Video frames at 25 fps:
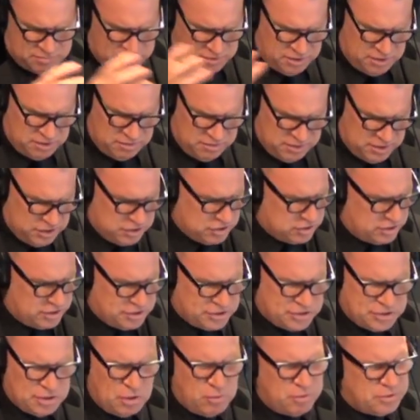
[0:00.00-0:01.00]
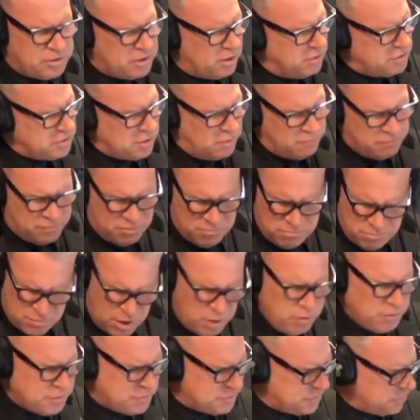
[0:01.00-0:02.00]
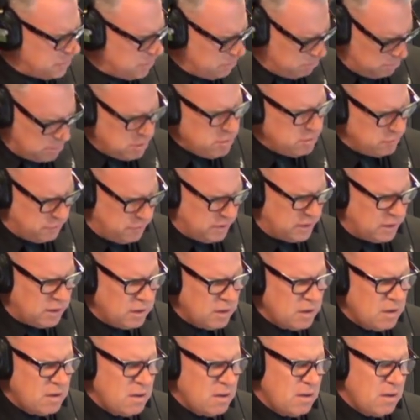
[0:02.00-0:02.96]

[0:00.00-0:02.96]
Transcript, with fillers: the initial assault goes on for most of the movie.